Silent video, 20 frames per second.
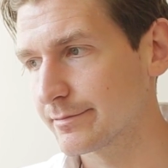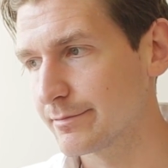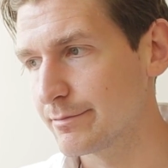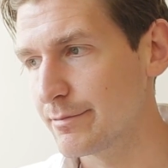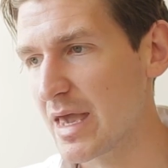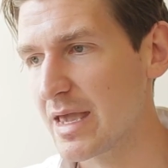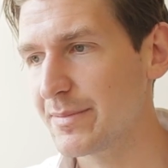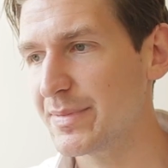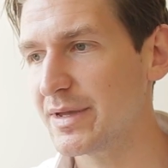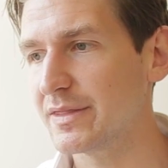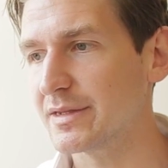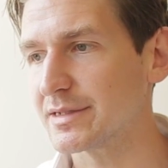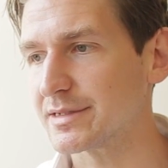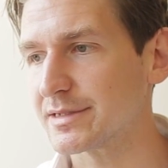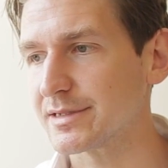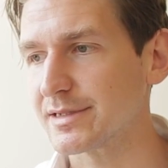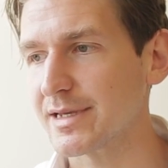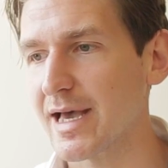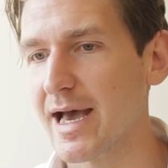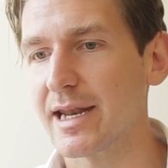Maybe the
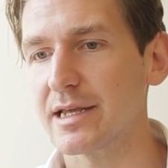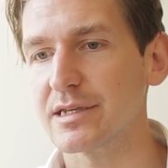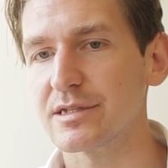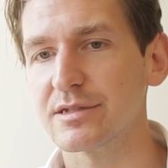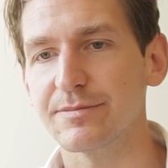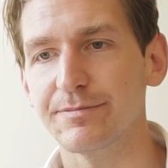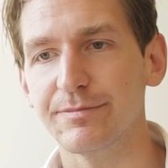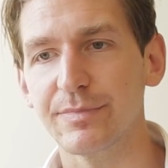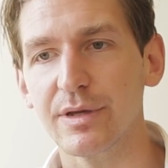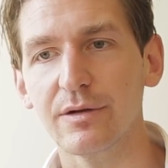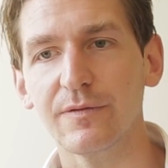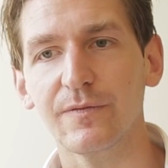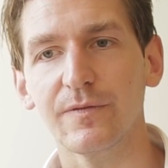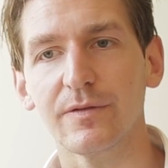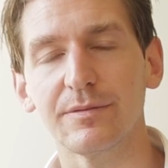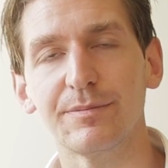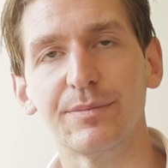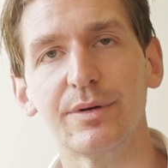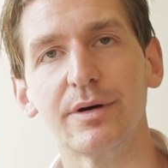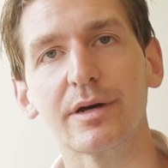saddest,
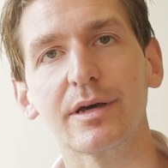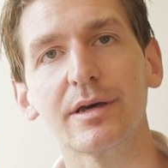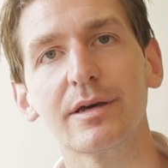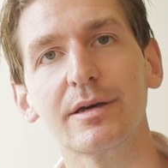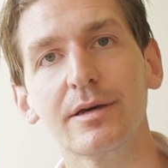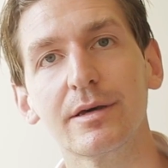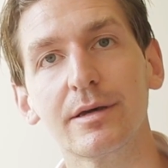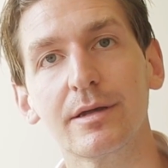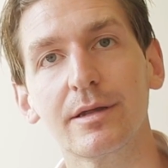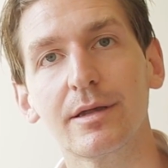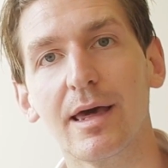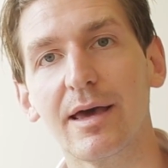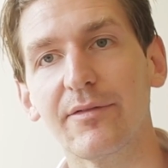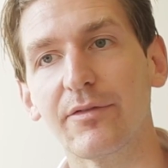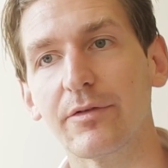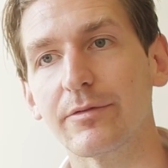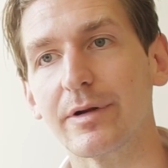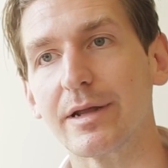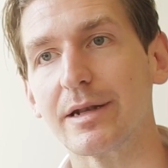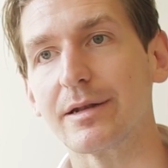beautiful book
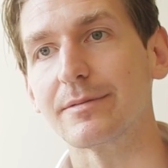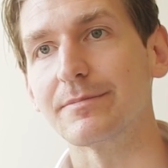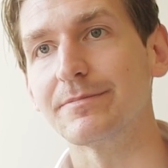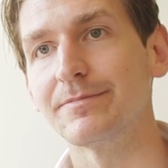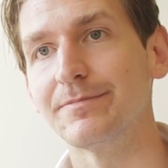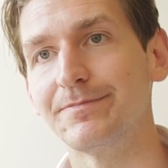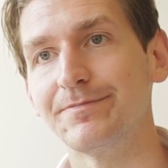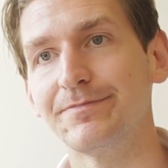ever written.